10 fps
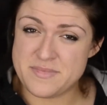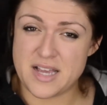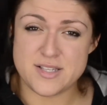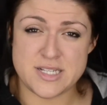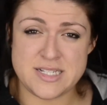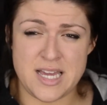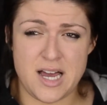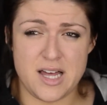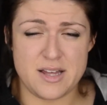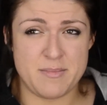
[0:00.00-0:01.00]
as you can
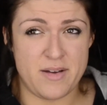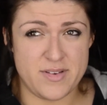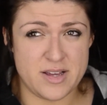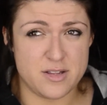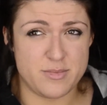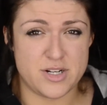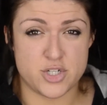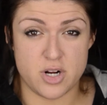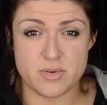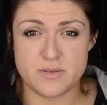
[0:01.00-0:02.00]
tell, I'm having a little bit of
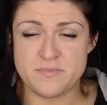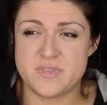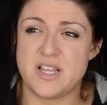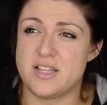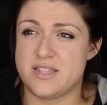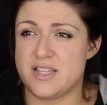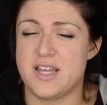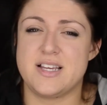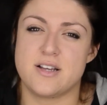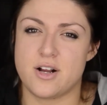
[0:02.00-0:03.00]
trouble. The, the
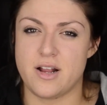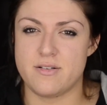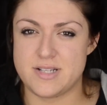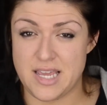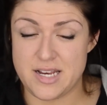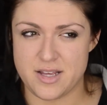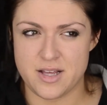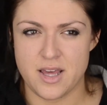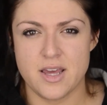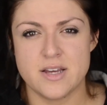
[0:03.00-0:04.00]
lights are
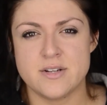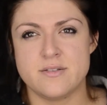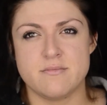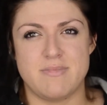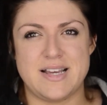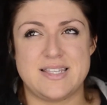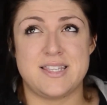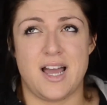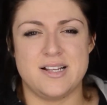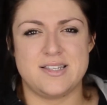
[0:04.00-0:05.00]
irritating my
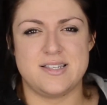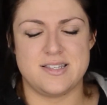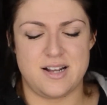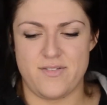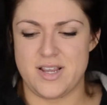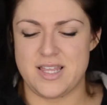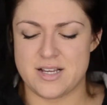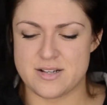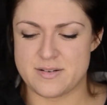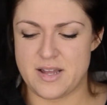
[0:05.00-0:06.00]
sinuses and
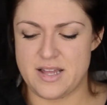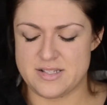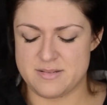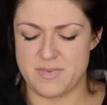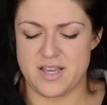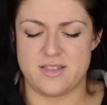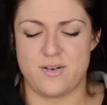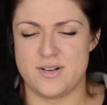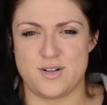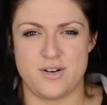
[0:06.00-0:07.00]
everything, and my
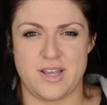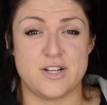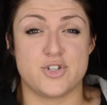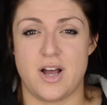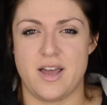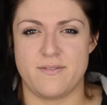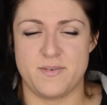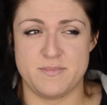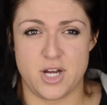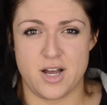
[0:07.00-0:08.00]
throat is starting to get dry
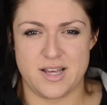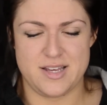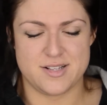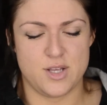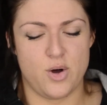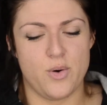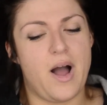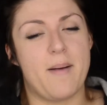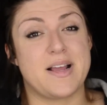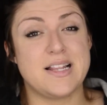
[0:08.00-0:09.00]
from talking. So
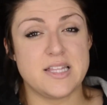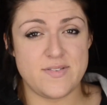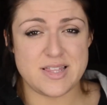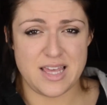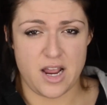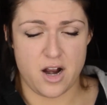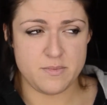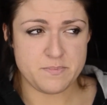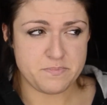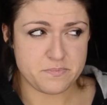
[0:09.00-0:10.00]
I'm going to leave it
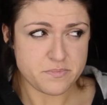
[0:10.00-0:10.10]
there.